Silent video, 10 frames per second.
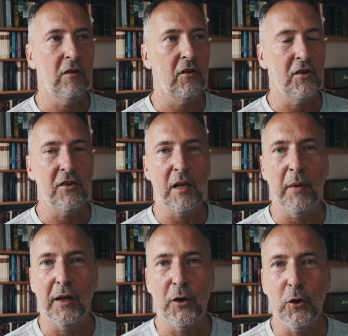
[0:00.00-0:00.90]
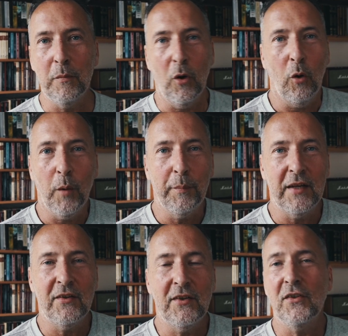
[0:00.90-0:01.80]
Does it say by whom? On what
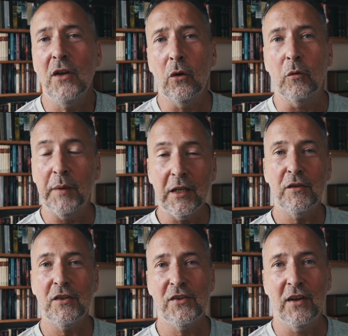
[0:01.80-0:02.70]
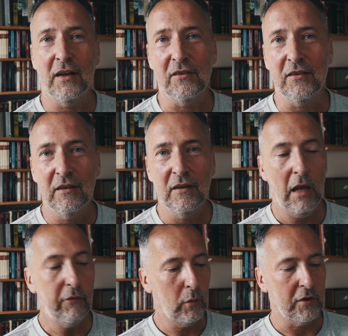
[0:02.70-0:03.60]
basis? No, being criticised.
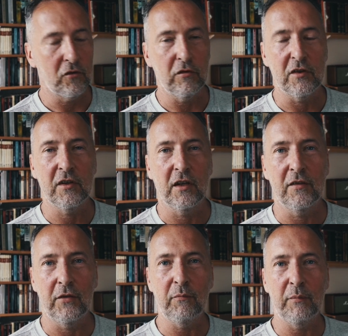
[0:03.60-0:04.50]
Everyone's criticised. If you haven't been